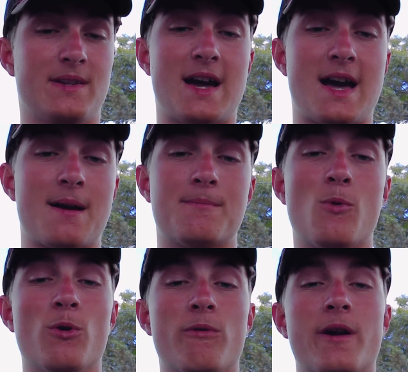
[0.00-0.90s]
I'm
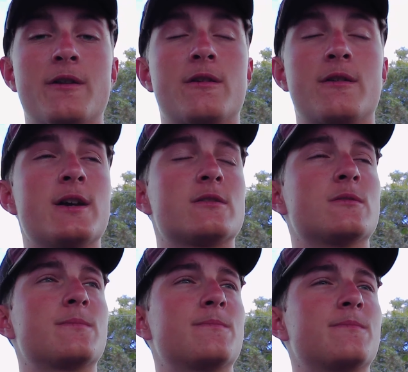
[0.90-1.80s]
more of an international
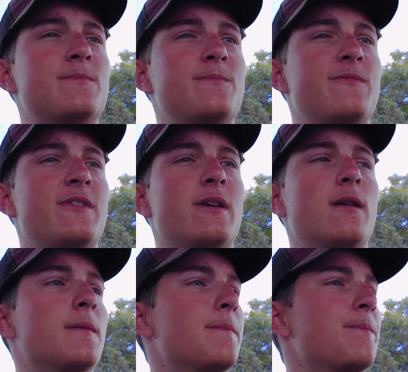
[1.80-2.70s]
fellow,
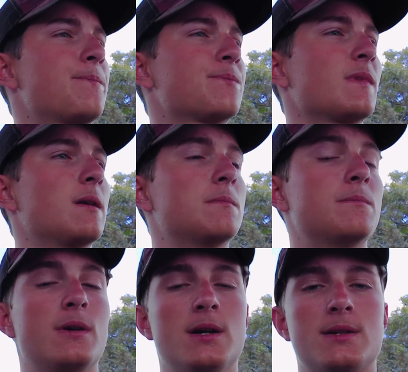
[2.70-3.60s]

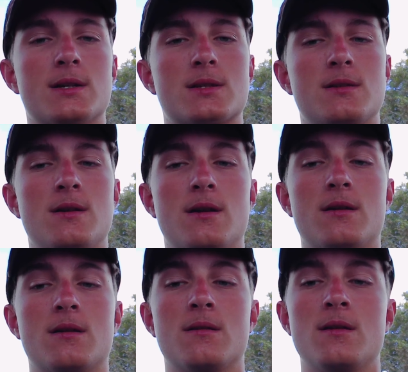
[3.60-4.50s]
but that's not
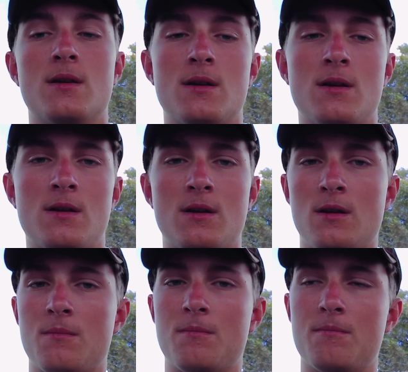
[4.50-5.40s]
gonna
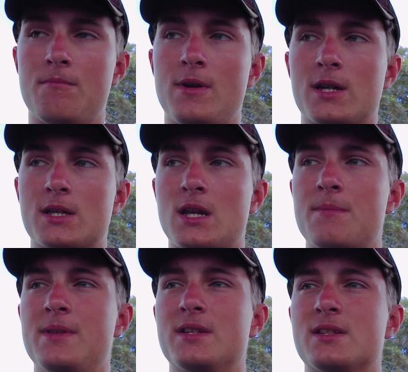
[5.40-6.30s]
mess up
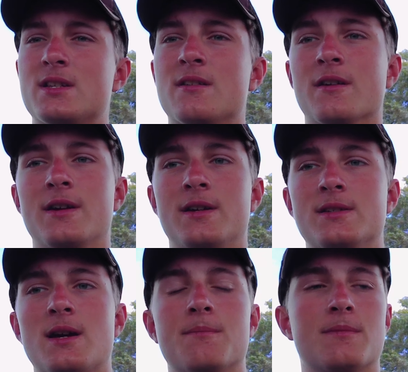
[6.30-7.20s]
this series.
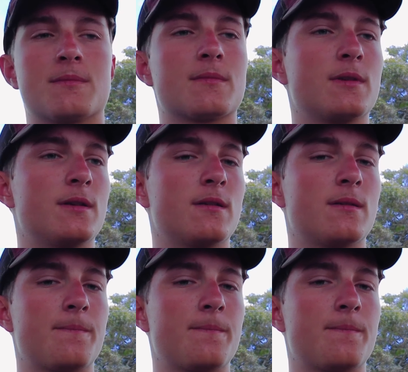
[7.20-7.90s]
You're gonna